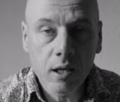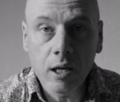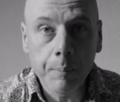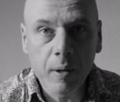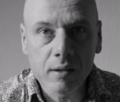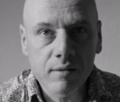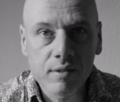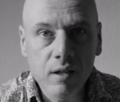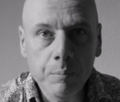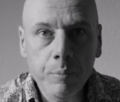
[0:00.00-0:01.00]
keep it
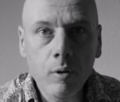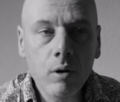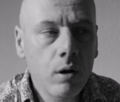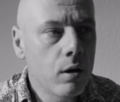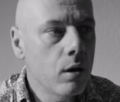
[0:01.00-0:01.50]
simple,